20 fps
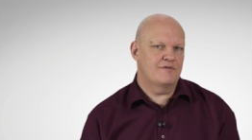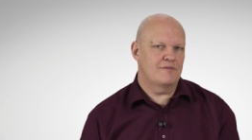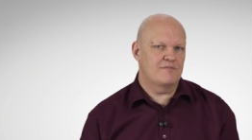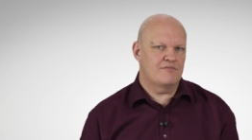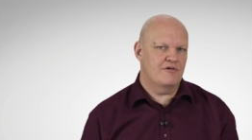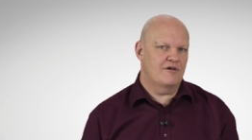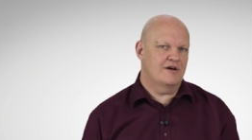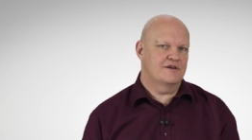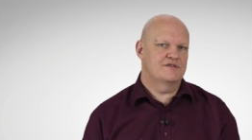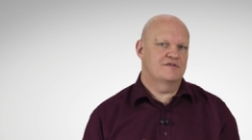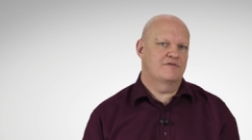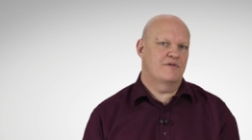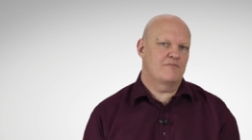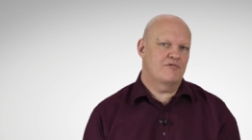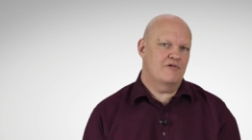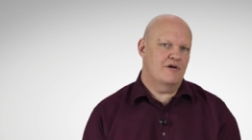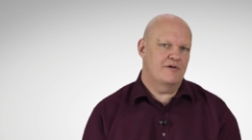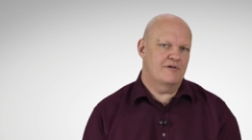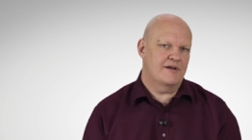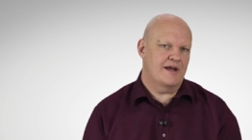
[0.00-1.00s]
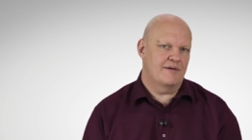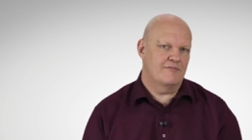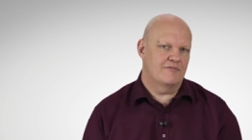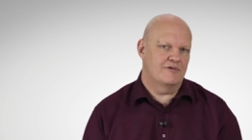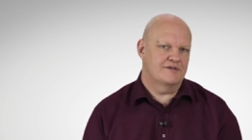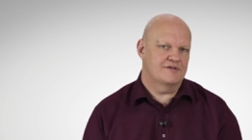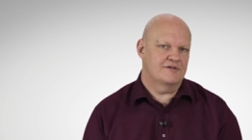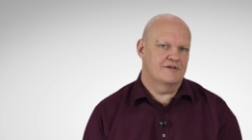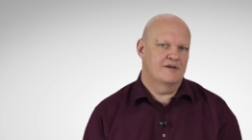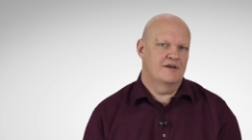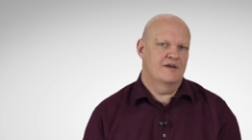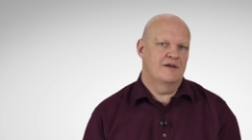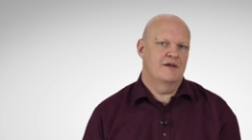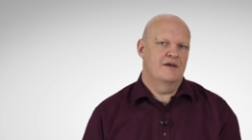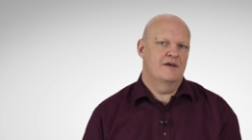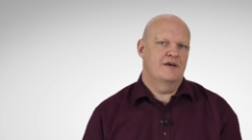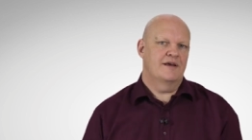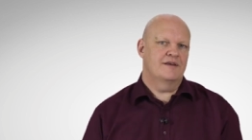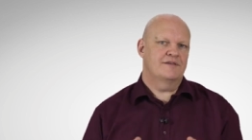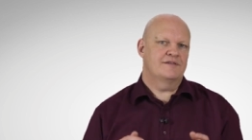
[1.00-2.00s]
of the price of a Pro cameras,
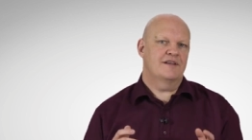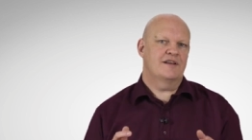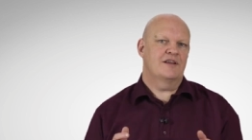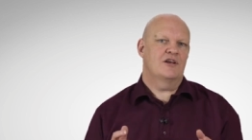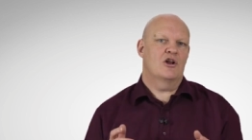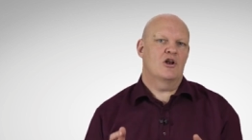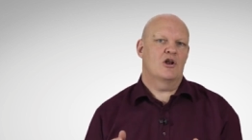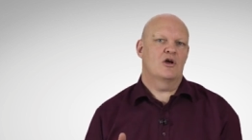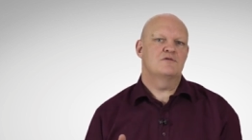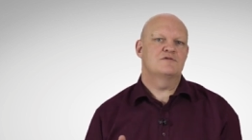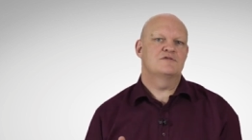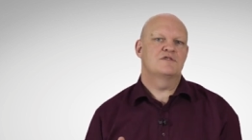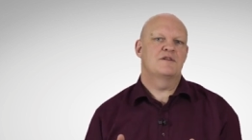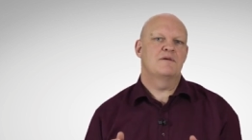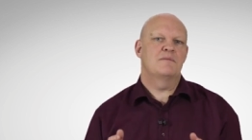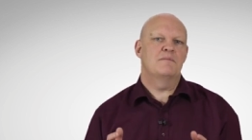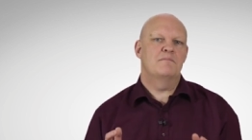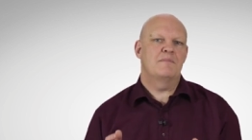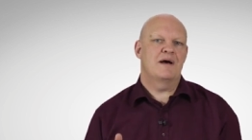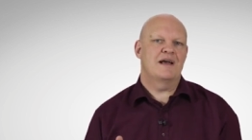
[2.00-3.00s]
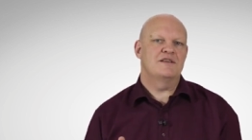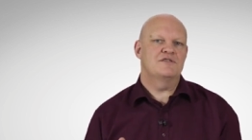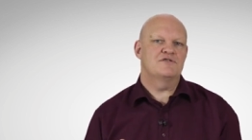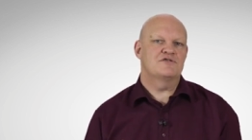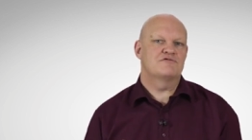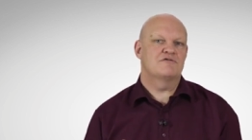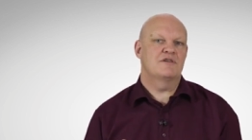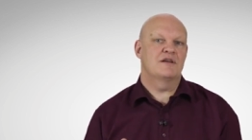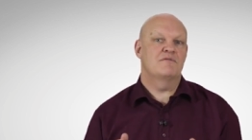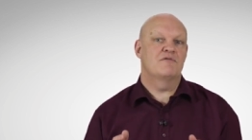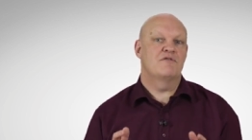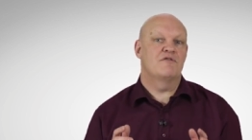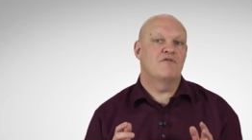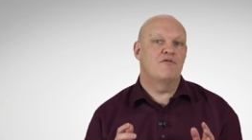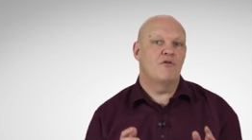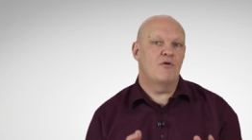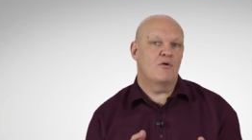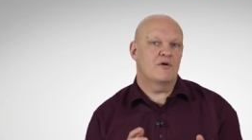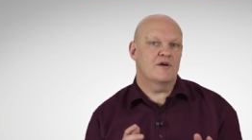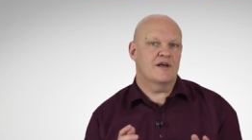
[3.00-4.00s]
it's getting close to the mainstream
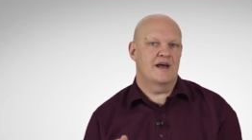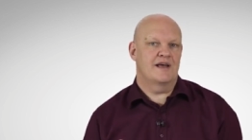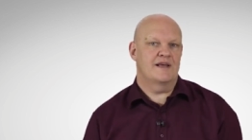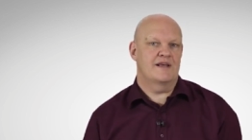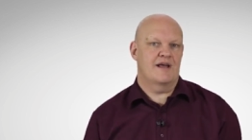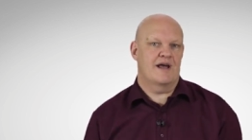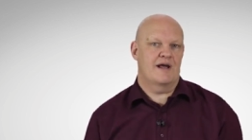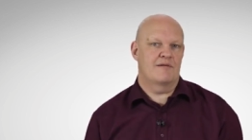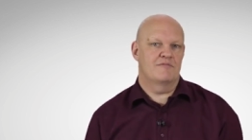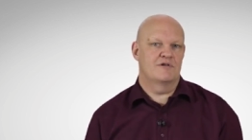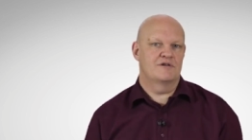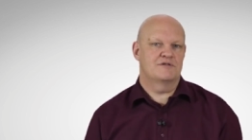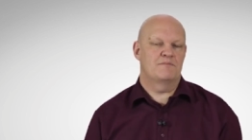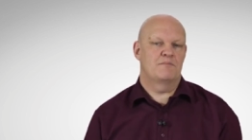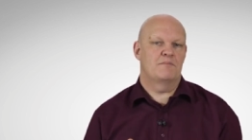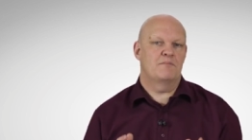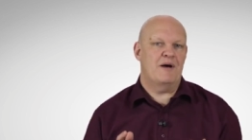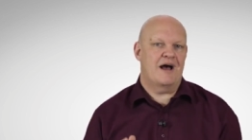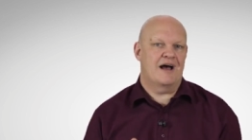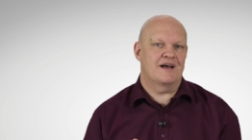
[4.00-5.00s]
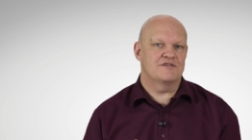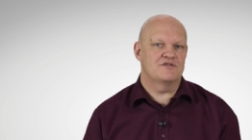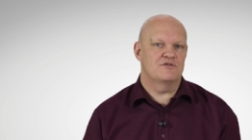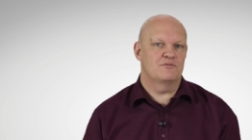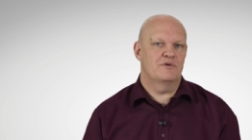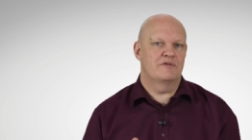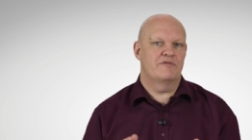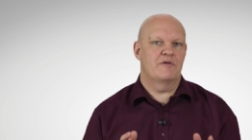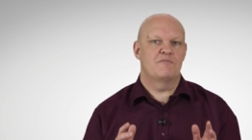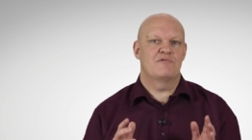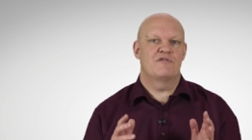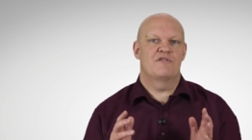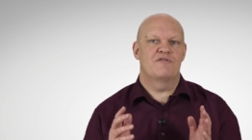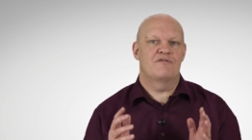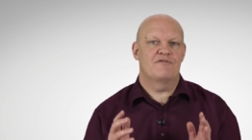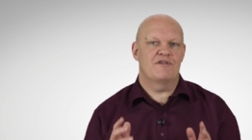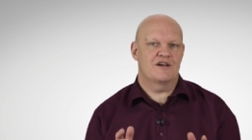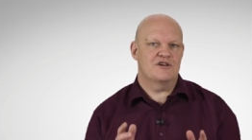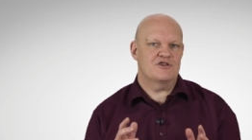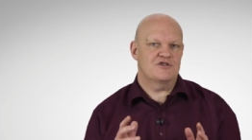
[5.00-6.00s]
4K cameras but with a
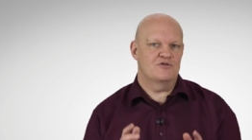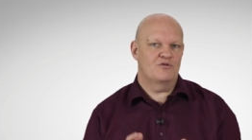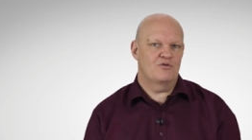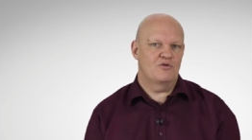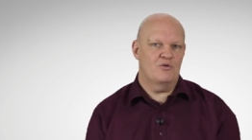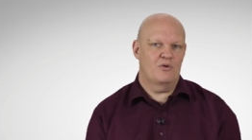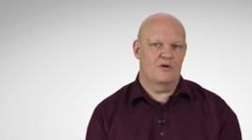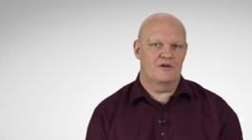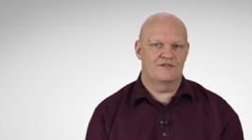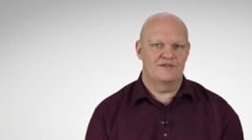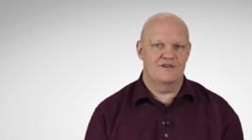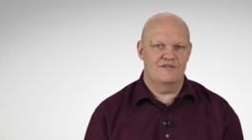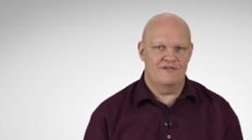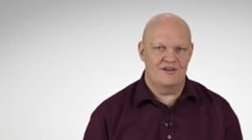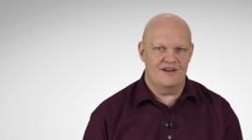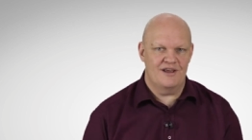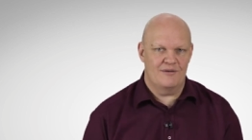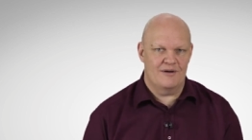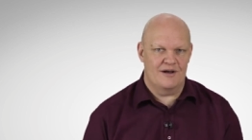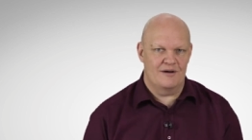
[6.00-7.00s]
professional quality video